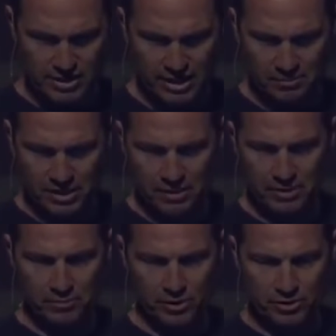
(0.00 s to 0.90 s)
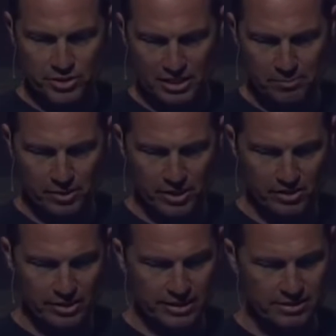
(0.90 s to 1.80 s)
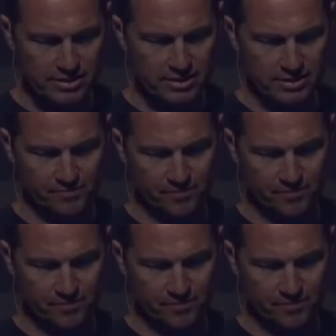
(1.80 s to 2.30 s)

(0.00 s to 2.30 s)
like, I'm not my brother's keeper, here it is.